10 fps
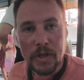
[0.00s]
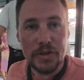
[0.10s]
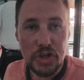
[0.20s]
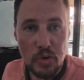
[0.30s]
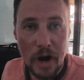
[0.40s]

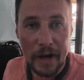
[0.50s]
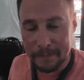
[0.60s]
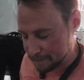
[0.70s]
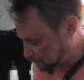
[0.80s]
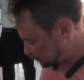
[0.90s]
Too hot.
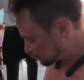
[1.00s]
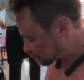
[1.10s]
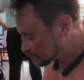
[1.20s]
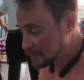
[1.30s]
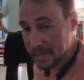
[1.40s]

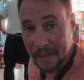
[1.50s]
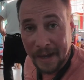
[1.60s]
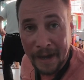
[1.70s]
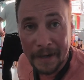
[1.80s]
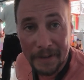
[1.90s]

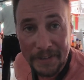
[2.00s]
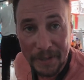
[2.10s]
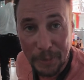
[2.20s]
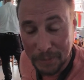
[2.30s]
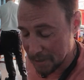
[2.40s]
I gotta let
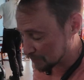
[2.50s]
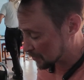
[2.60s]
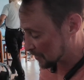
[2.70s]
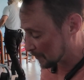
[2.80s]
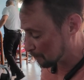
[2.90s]
that cool down for a
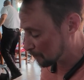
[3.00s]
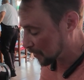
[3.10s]
second.